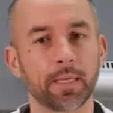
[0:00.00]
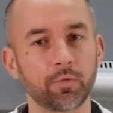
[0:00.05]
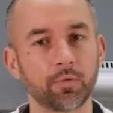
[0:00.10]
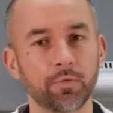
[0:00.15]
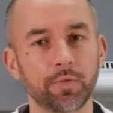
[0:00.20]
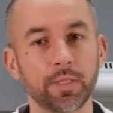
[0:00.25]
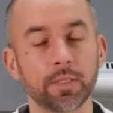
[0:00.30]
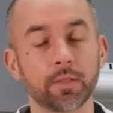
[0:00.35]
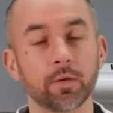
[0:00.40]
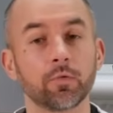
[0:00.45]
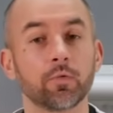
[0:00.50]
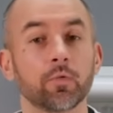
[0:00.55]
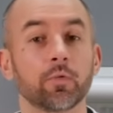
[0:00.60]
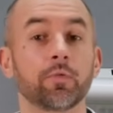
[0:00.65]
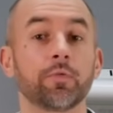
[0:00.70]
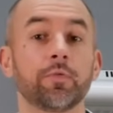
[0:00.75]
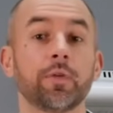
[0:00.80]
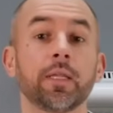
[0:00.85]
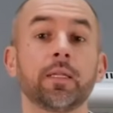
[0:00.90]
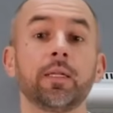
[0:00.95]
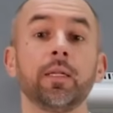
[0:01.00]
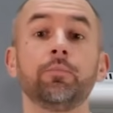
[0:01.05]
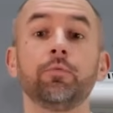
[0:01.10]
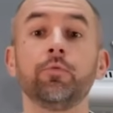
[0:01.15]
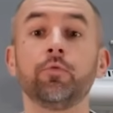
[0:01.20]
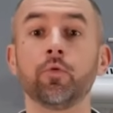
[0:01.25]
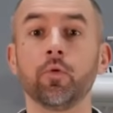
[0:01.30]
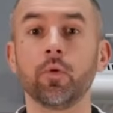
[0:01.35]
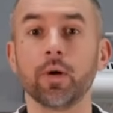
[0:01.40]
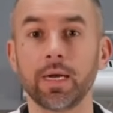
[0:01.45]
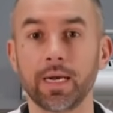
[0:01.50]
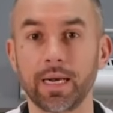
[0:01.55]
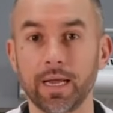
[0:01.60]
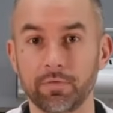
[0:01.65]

Sometimes you can get away with